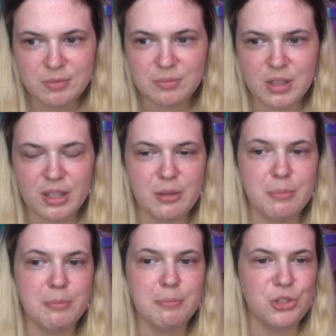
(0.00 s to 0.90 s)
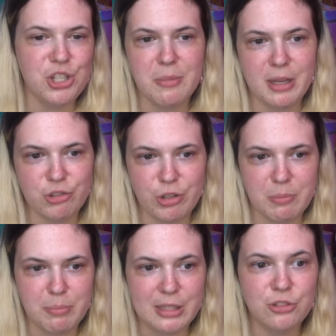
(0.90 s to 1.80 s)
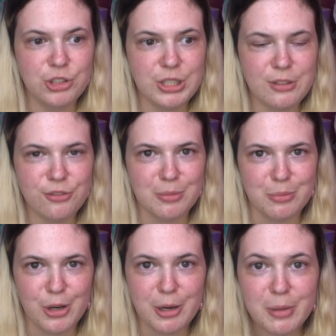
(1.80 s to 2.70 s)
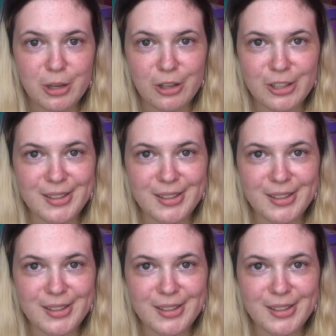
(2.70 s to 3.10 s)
I had a geometric bed sheet from Primark.